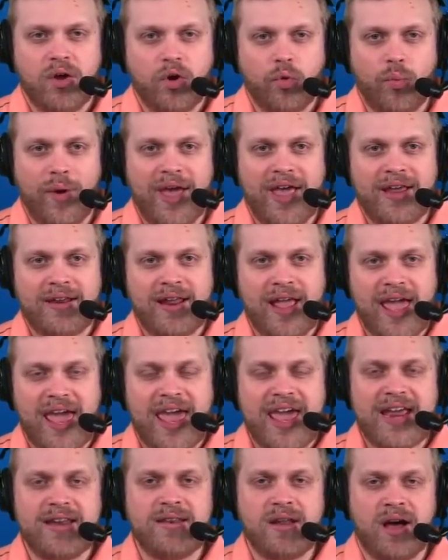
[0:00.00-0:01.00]
when
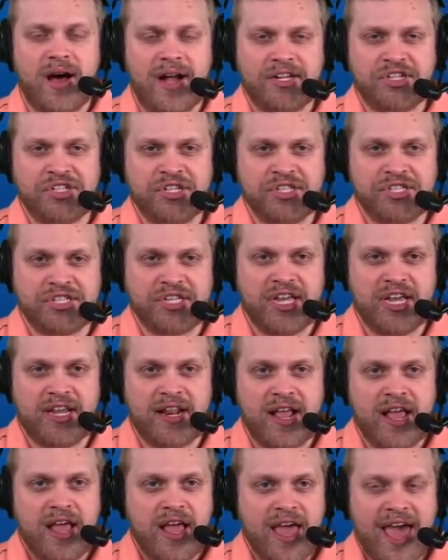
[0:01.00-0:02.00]
Aidan Hutchinson